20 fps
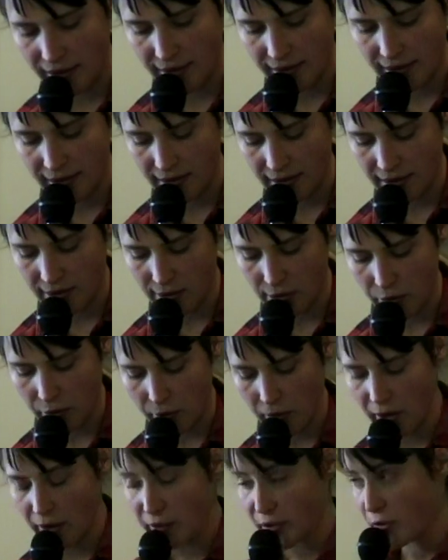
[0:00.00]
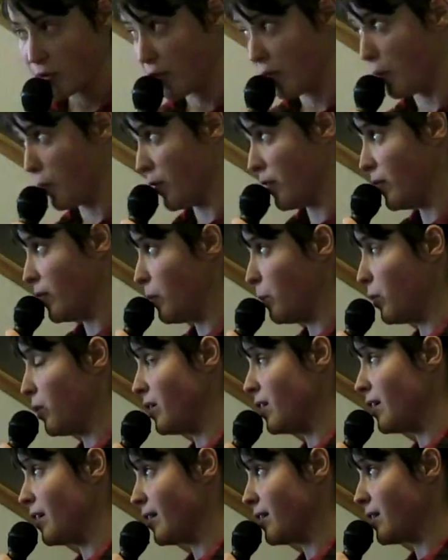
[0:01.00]
this. And so also I wanted to
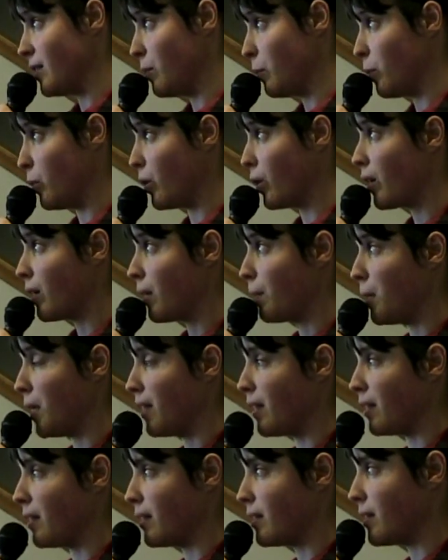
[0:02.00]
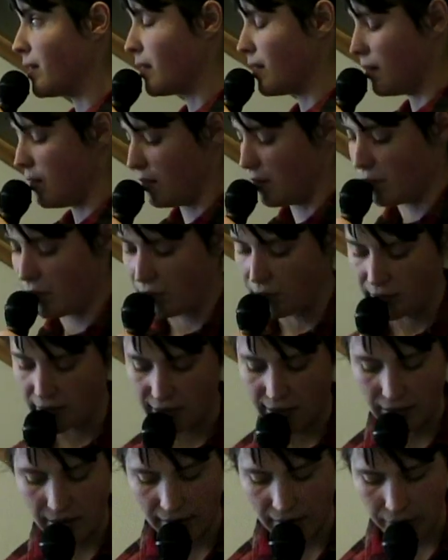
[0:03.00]
put this in the book because you'll
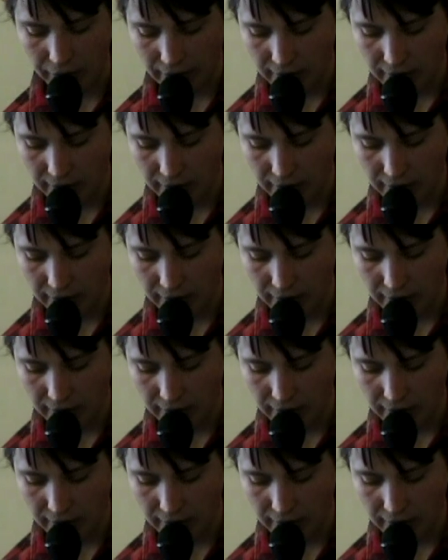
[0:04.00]
see now,